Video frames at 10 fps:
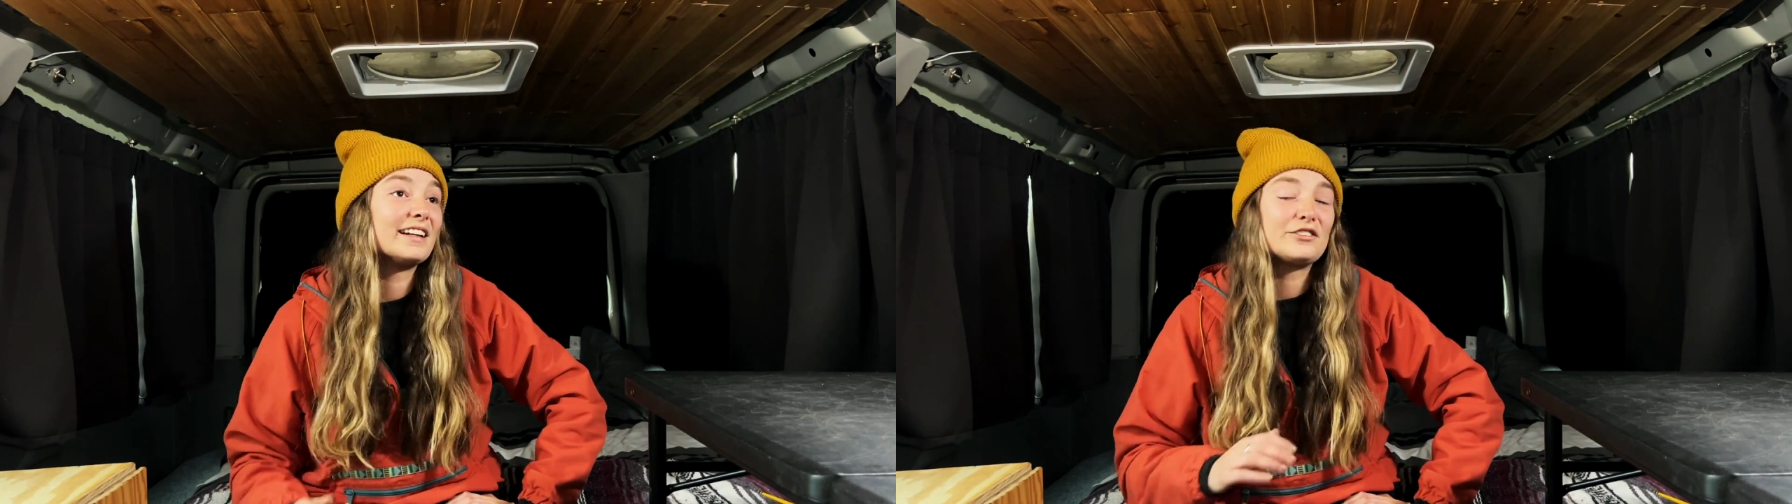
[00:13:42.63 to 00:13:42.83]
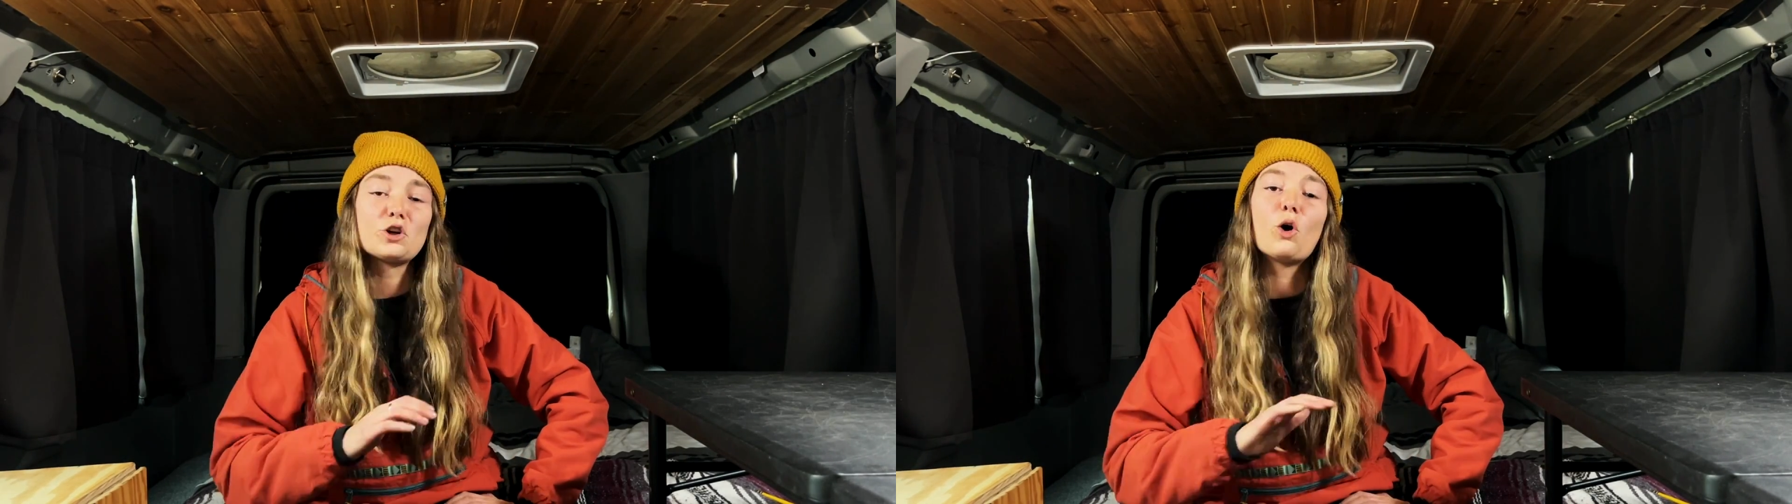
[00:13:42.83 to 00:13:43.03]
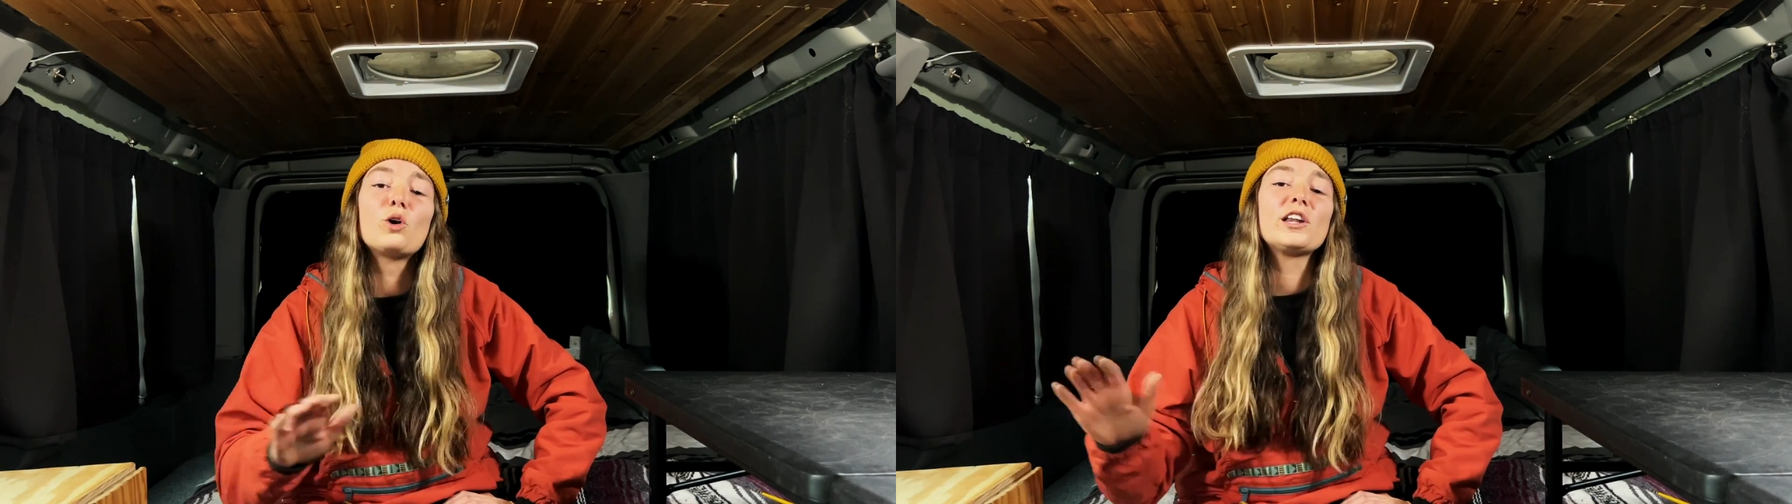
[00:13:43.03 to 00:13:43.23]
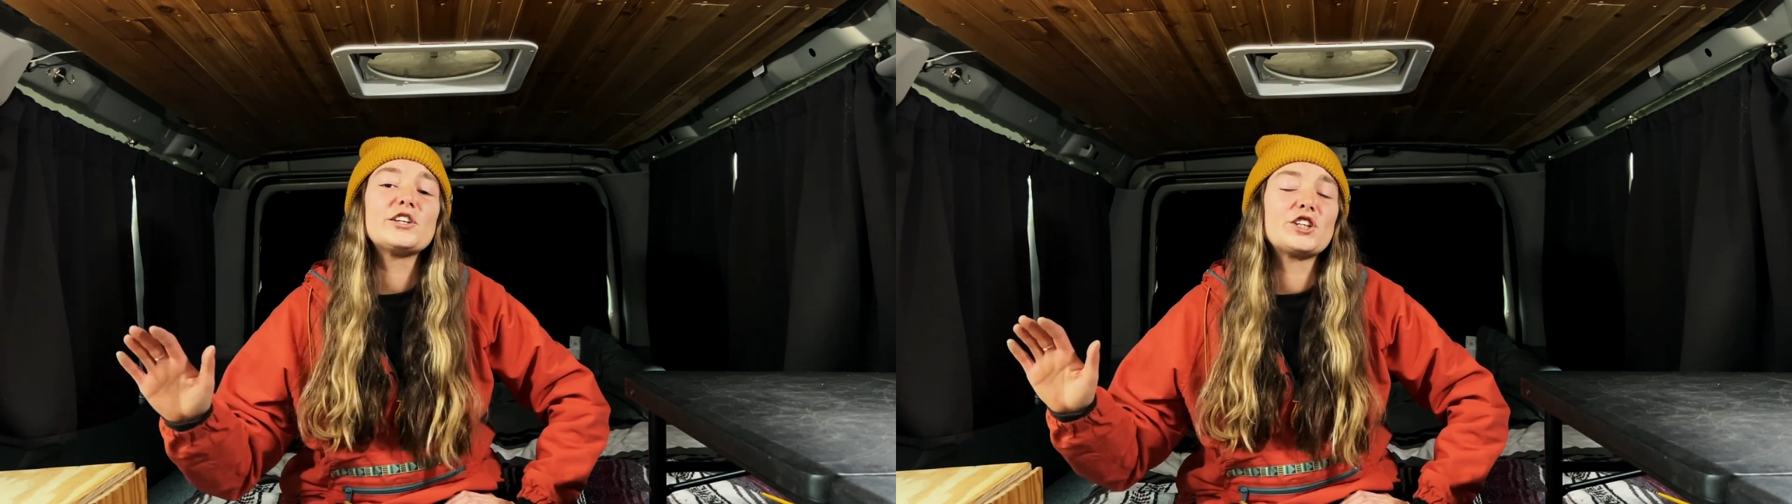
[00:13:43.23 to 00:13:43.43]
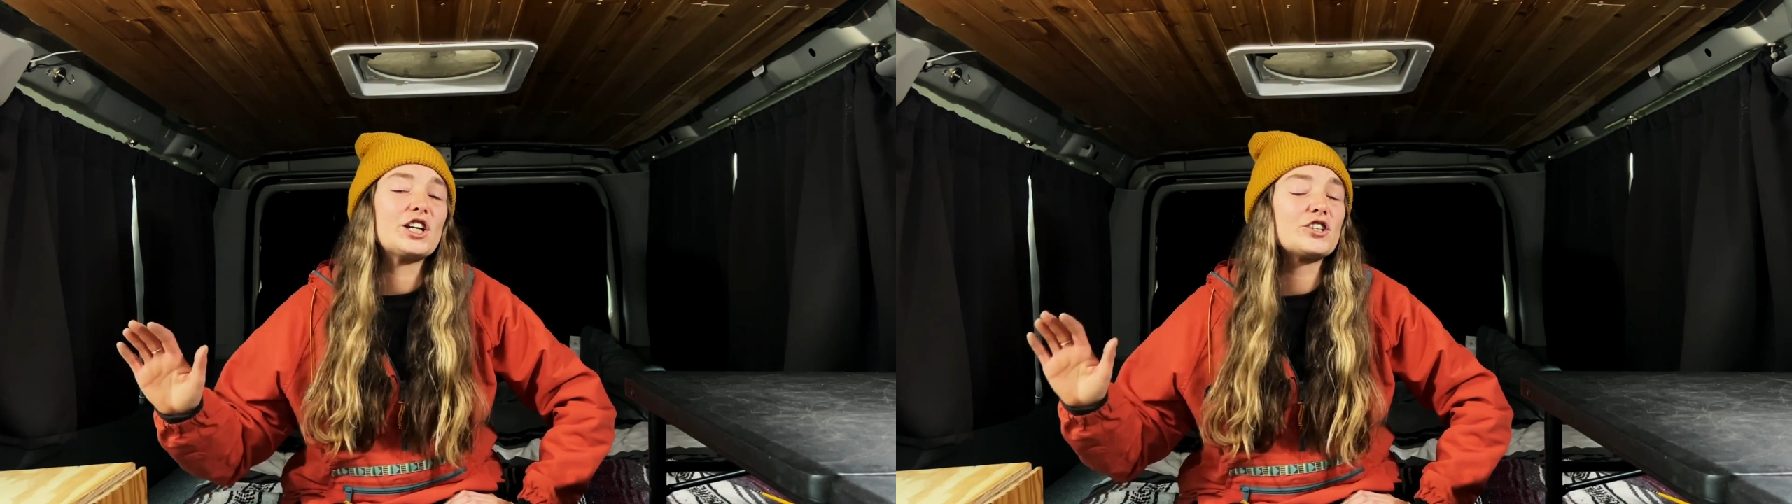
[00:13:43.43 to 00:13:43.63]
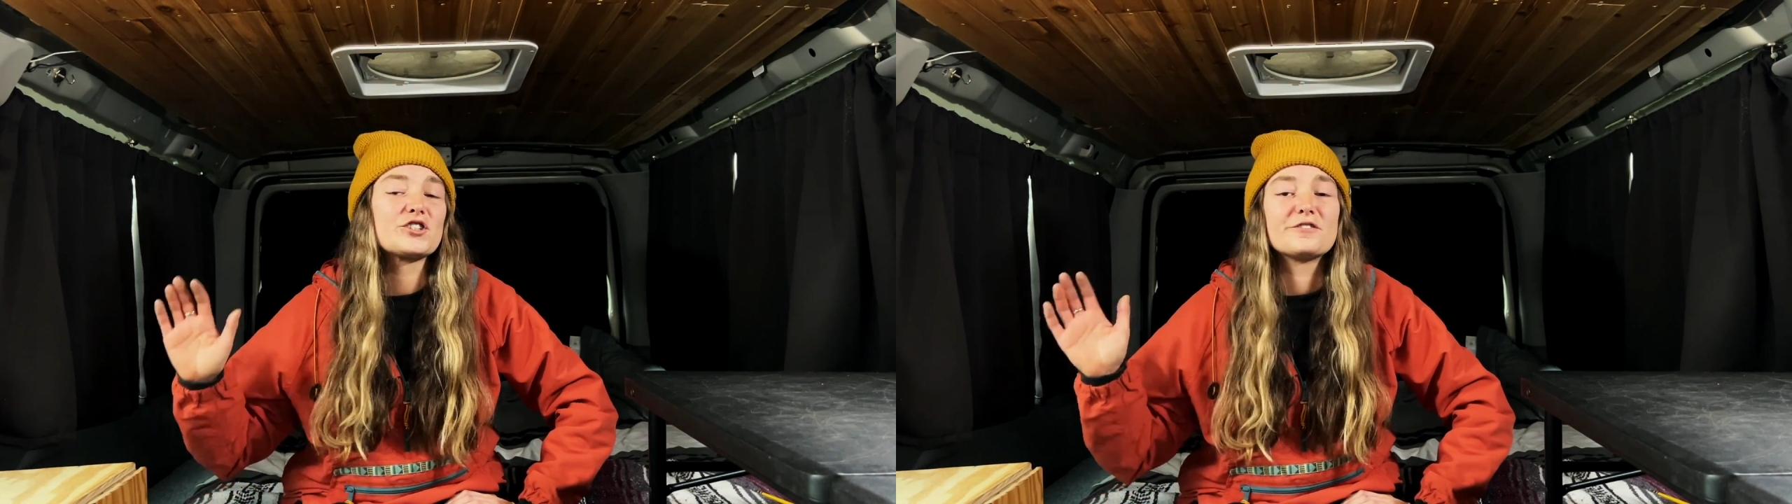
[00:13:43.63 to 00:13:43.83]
It totally changes